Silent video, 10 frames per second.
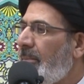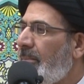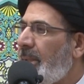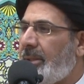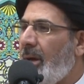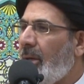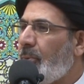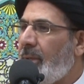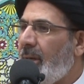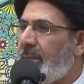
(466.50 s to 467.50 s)
but God
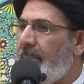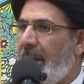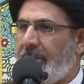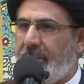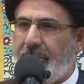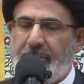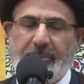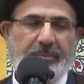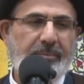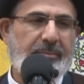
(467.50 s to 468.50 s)
would not abandon you.
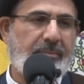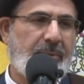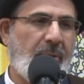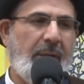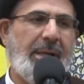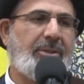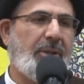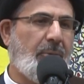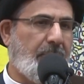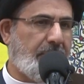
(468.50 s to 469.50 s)
You are not
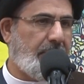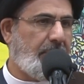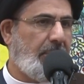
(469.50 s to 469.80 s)
alone.